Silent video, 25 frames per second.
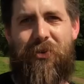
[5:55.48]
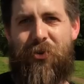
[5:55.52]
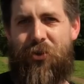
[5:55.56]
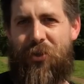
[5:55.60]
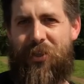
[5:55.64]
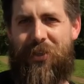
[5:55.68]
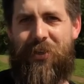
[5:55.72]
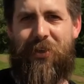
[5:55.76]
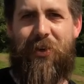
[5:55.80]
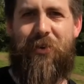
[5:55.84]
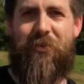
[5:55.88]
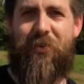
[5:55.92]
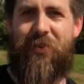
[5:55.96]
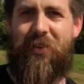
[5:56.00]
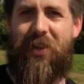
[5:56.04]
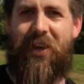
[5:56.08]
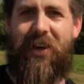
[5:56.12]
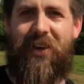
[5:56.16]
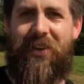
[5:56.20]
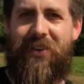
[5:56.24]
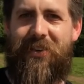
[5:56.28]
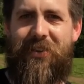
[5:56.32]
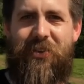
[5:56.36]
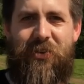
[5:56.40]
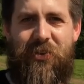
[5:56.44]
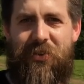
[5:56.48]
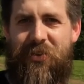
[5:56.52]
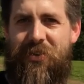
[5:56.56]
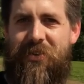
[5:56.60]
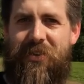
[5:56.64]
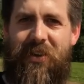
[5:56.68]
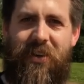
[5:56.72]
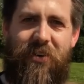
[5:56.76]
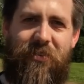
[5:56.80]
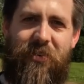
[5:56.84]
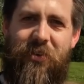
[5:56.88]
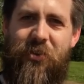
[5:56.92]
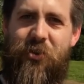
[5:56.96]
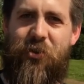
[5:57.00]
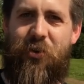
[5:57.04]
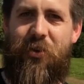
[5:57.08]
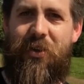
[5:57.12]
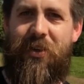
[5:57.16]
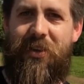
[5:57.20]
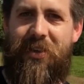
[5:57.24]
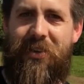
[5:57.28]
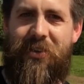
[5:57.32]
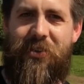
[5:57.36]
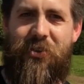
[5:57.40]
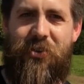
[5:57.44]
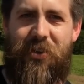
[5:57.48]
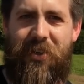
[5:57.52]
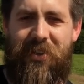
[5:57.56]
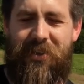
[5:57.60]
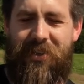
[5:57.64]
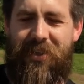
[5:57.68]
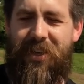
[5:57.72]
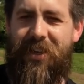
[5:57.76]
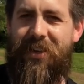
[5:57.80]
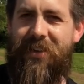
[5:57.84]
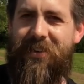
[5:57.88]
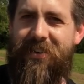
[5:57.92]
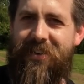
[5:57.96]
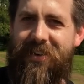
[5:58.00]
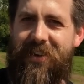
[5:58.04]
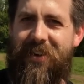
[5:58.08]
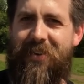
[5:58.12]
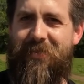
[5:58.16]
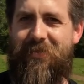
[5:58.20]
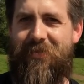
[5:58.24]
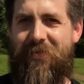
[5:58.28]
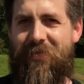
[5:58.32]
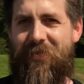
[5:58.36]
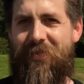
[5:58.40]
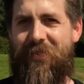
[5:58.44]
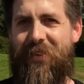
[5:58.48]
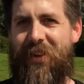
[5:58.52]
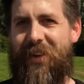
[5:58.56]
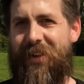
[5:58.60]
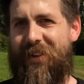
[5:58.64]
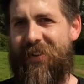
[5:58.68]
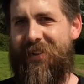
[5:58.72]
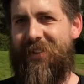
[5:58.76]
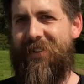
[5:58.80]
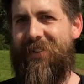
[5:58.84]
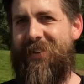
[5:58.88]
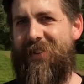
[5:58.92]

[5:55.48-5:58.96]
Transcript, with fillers: once you get over that, you just kind of enjoy it and try and get, um, yeah,